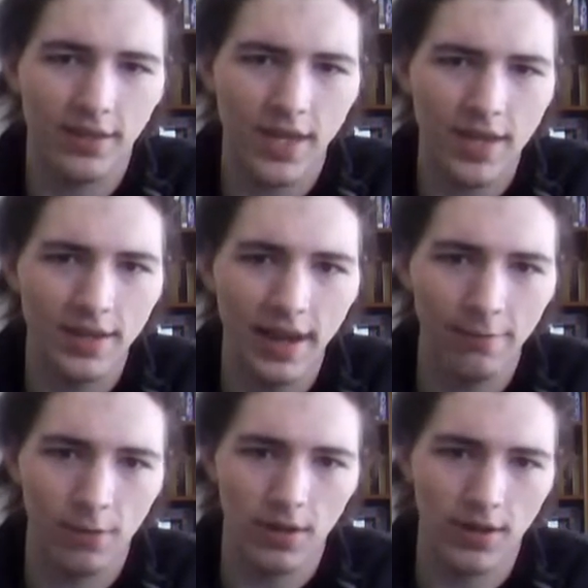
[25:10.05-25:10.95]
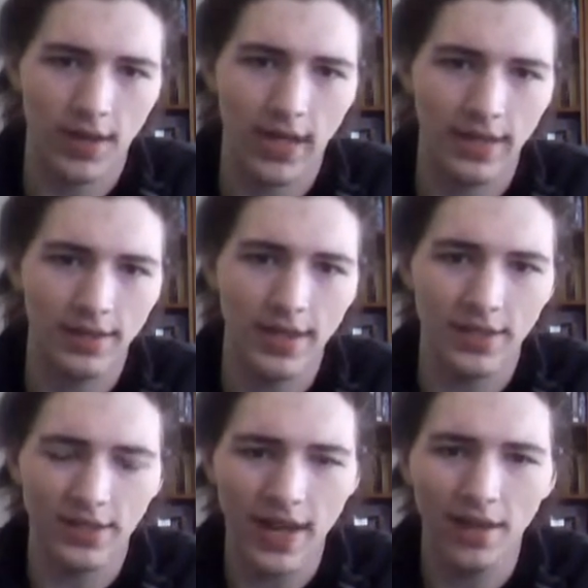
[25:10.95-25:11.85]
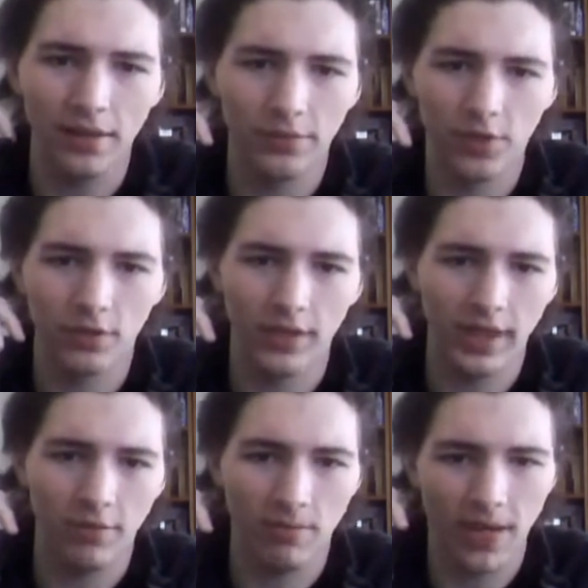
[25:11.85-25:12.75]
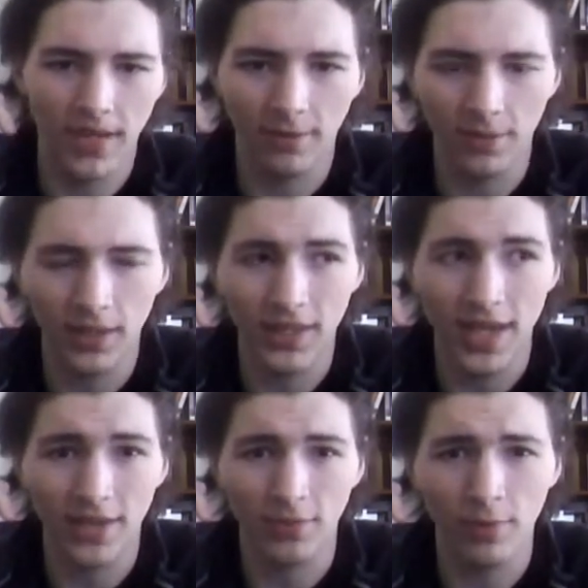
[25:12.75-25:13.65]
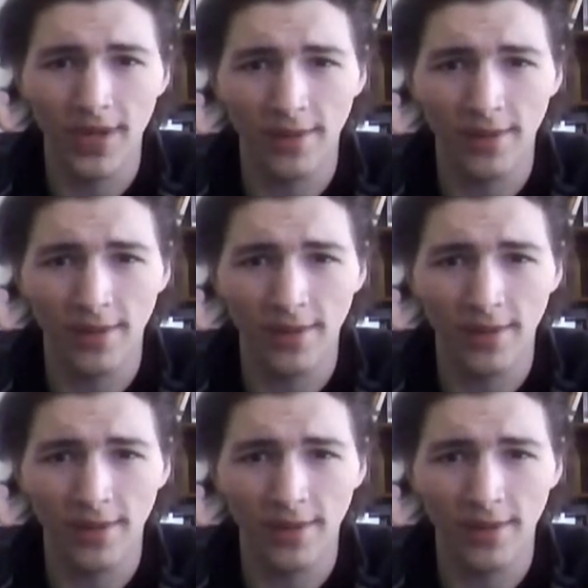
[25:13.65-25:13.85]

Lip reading: the network and the style of show that they were making really got in the way